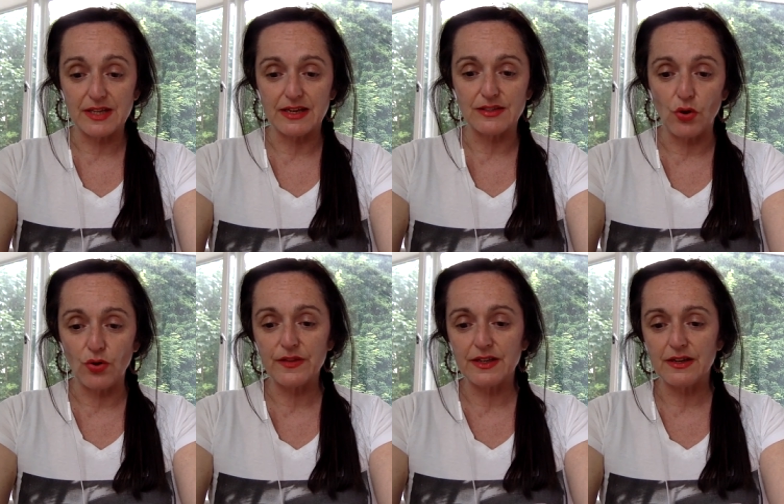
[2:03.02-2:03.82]
says,
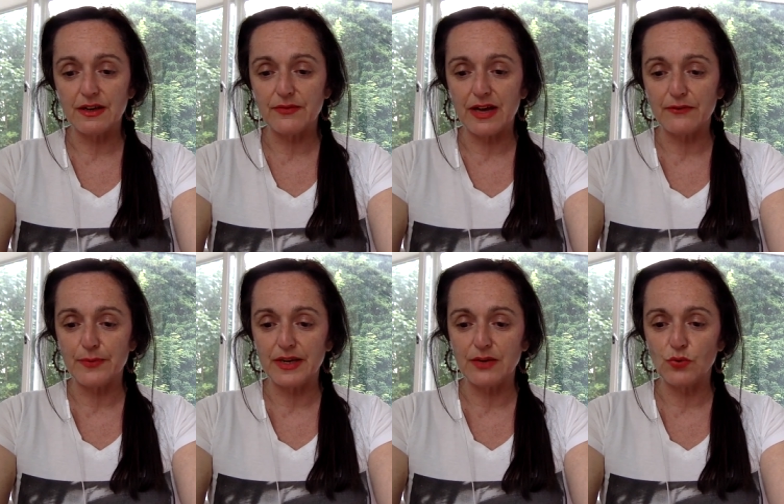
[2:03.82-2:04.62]
all that you ever have
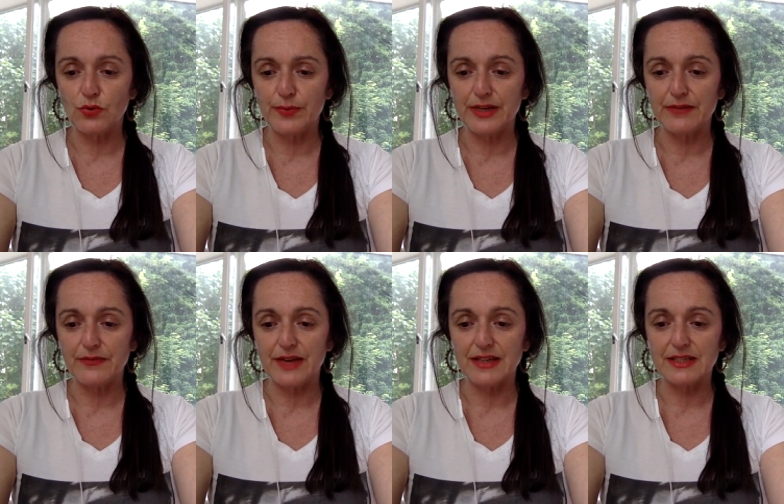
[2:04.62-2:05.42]
been will be, in
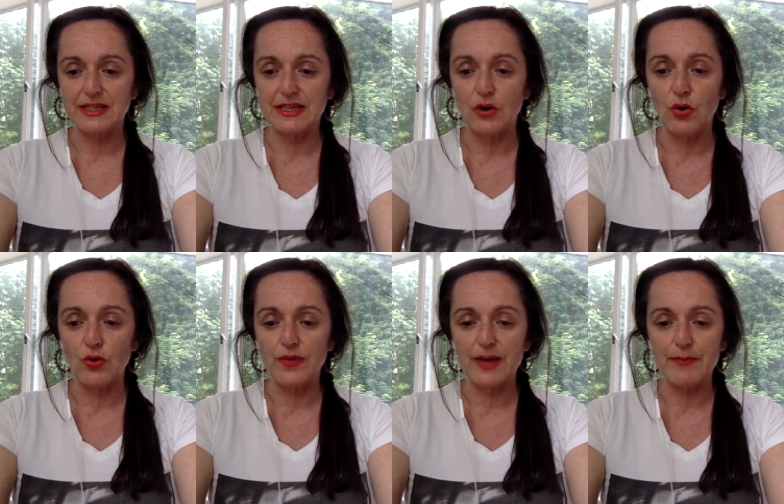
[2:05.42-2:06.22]
fact,
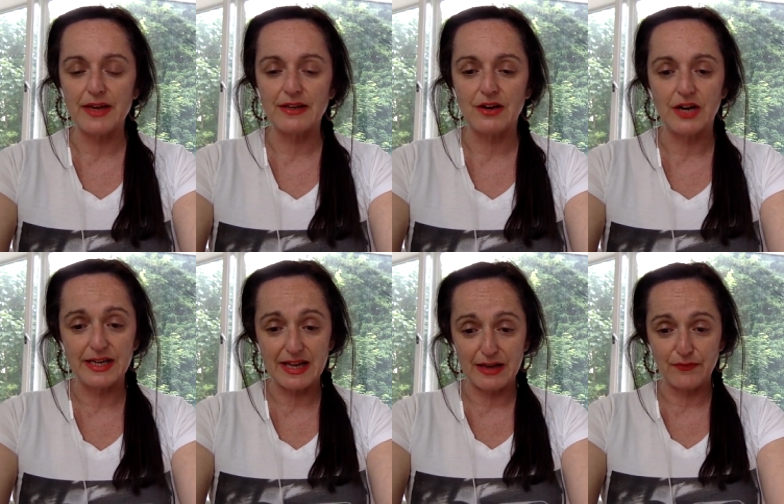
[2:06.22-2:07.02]
all that
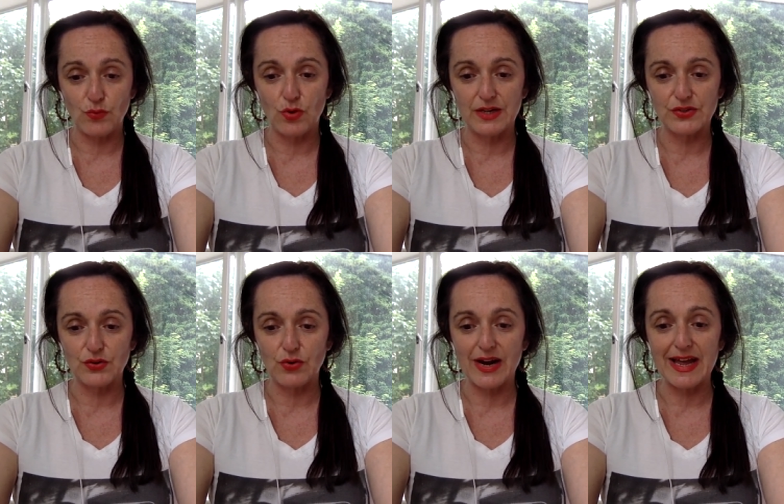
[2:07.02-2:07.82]
mankind ever was
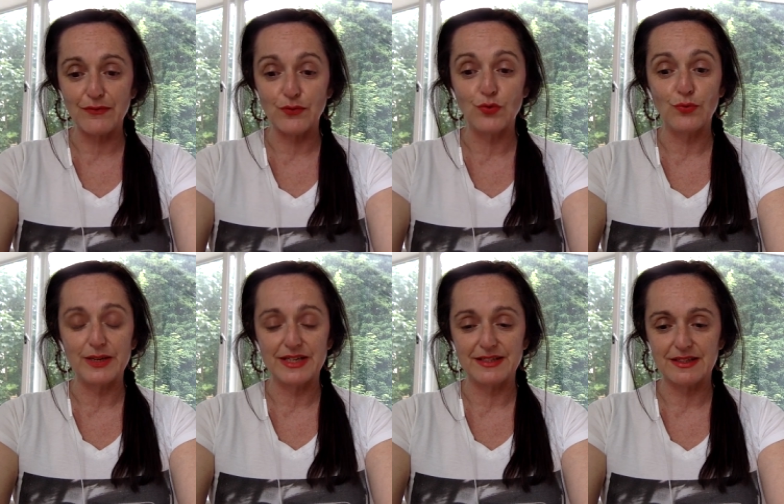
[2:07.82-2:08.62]
or ever will
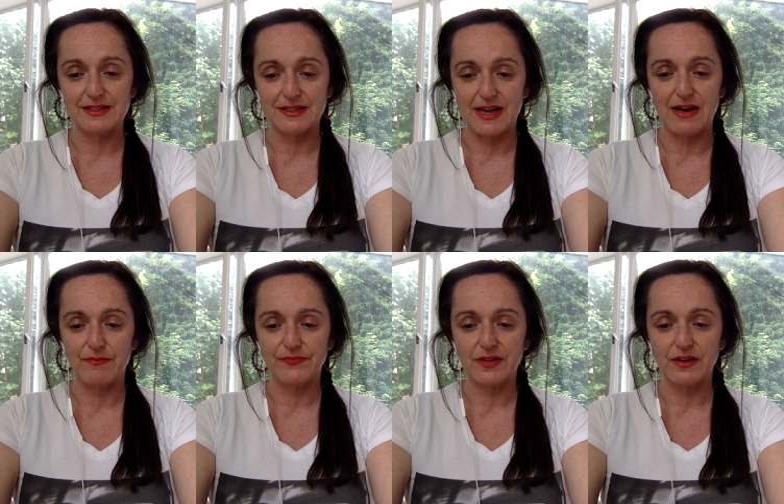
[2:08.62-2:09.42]
be exists now.
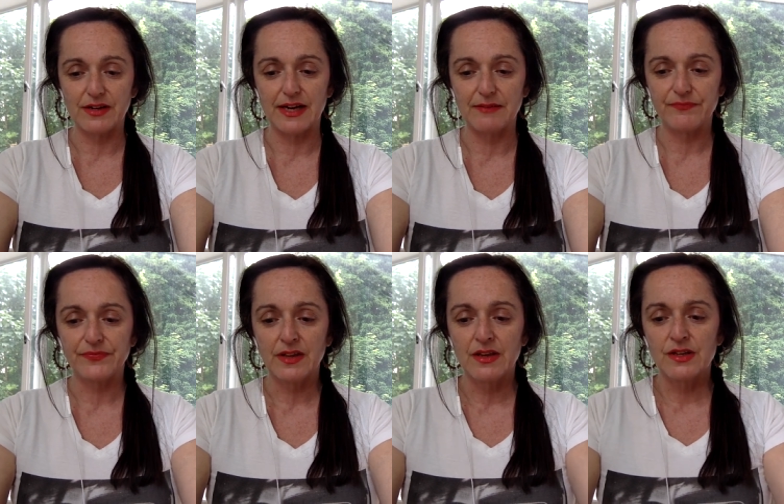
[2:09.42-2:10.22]
Okay,
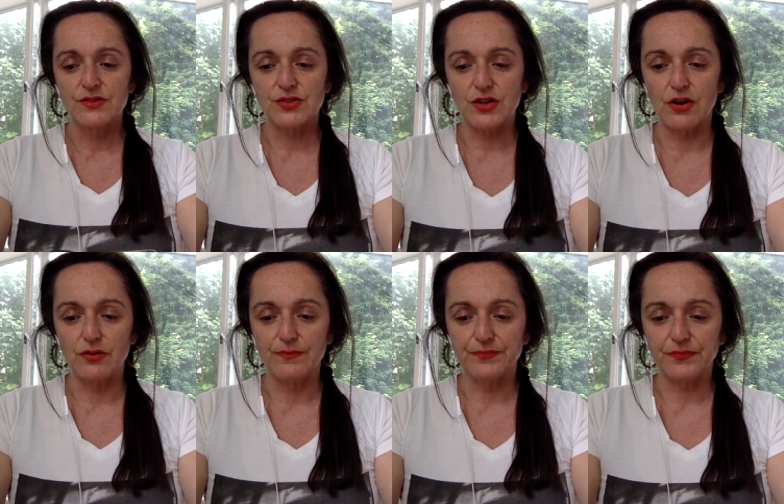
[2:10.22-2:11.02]

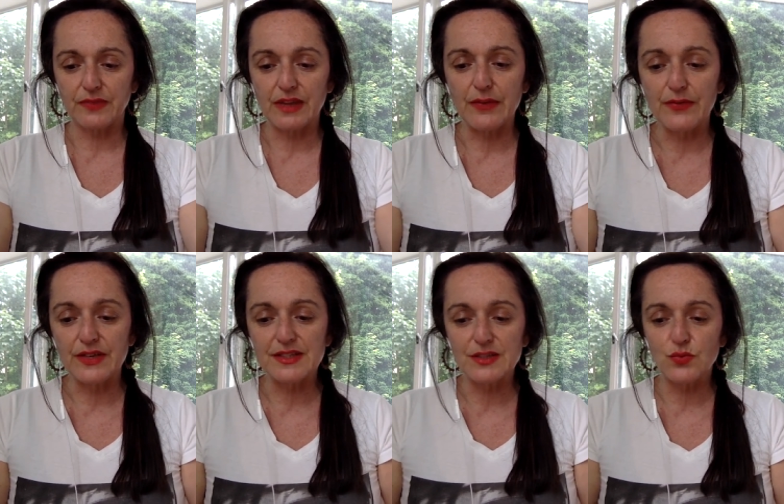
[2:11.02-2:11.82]
so
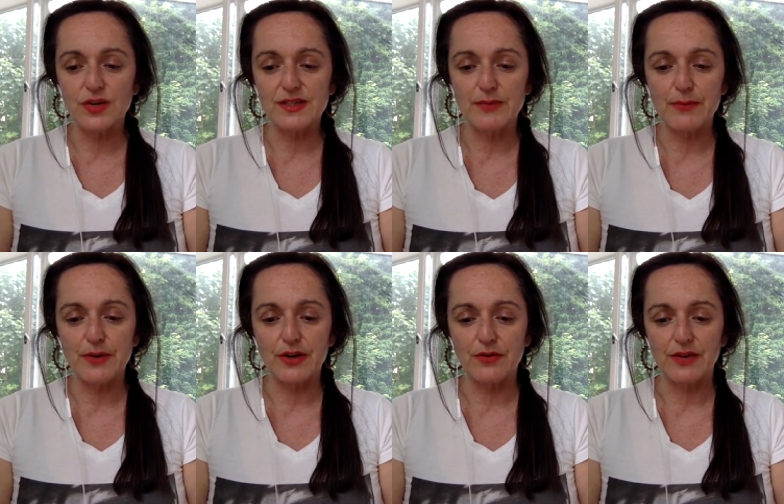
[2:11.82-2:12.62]
this is what is meant
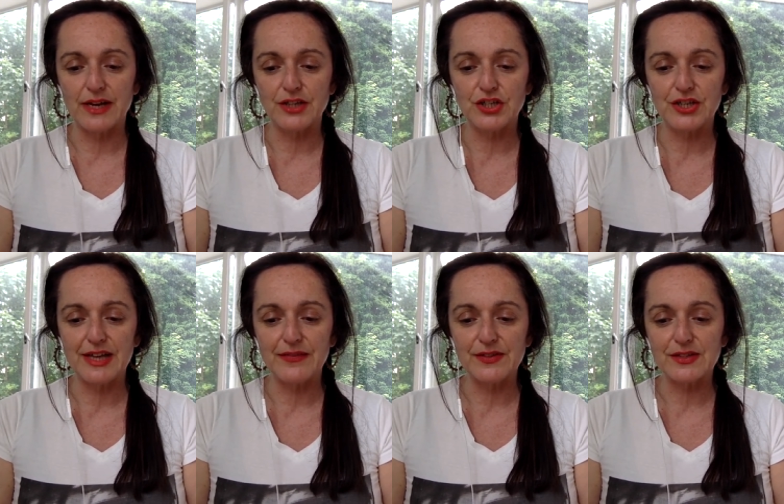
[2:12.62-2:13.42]
by creation,
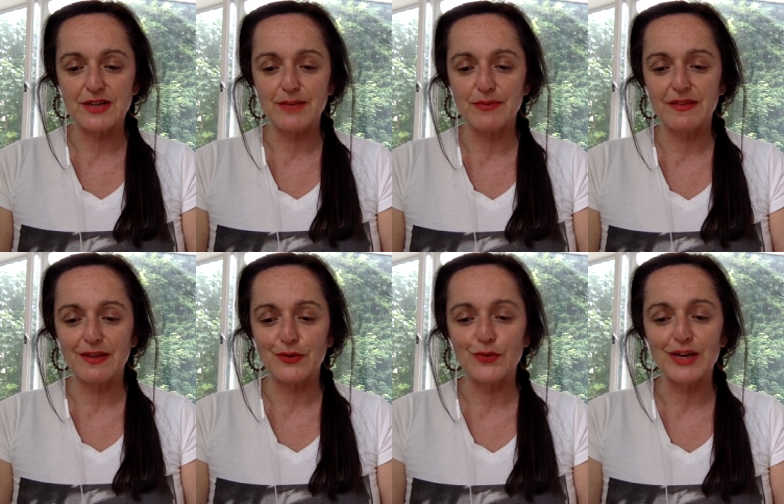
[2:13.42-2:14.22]
and the statement
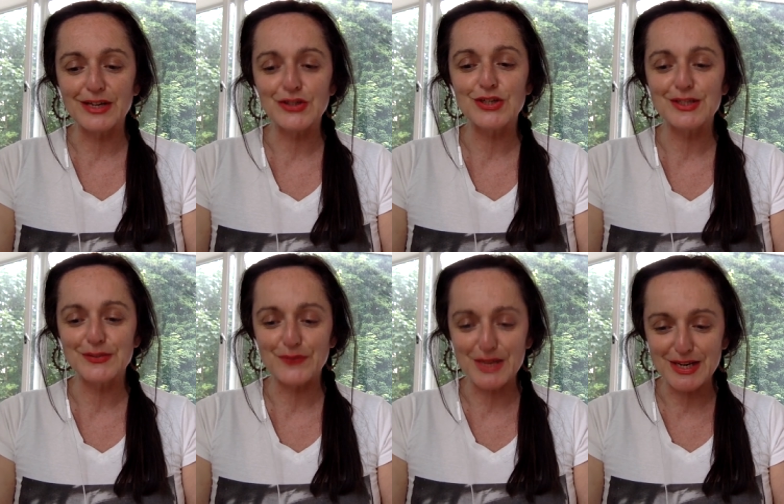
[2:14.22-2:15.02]
that creation is
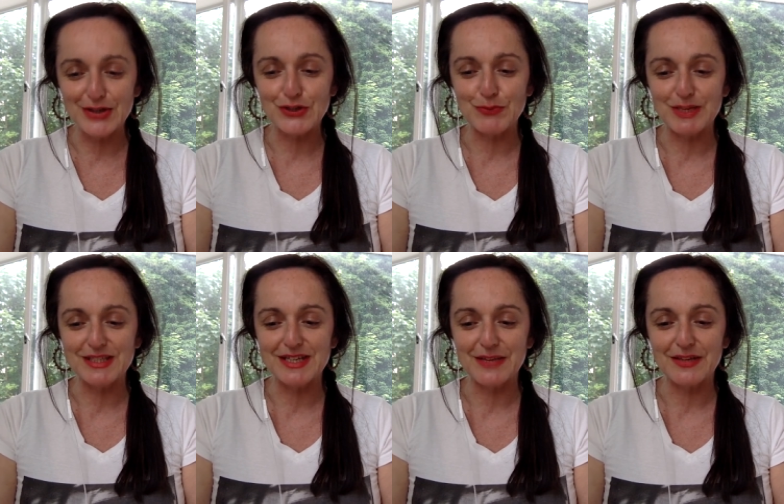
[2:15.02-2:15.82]
finished
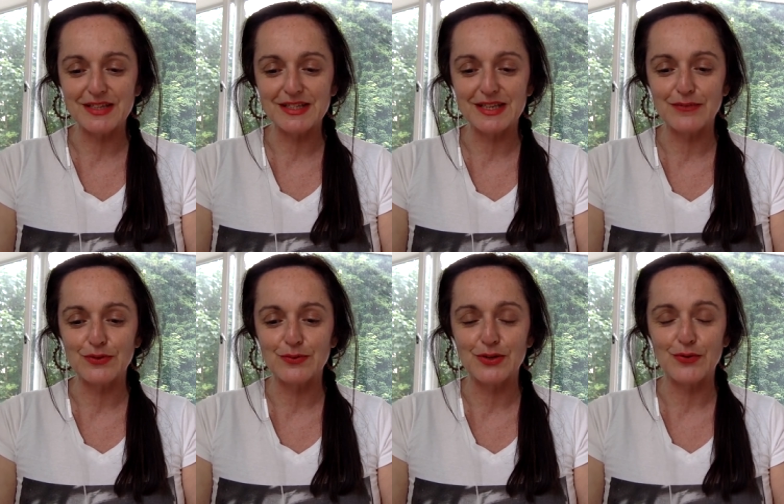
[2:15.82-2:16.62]
means nothing is ever
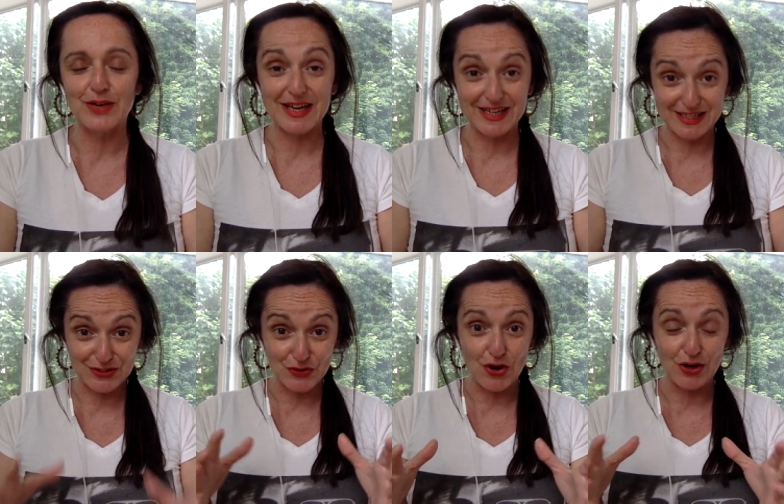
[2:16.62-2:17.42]
to be created.
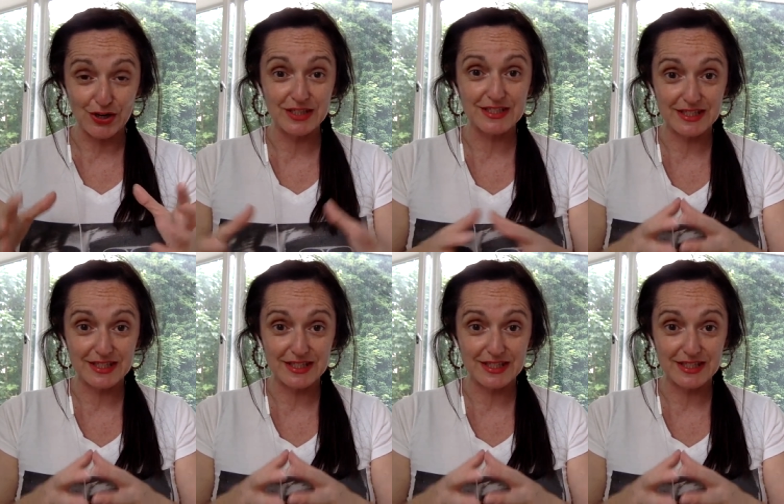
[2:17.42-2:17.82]
So I'm going to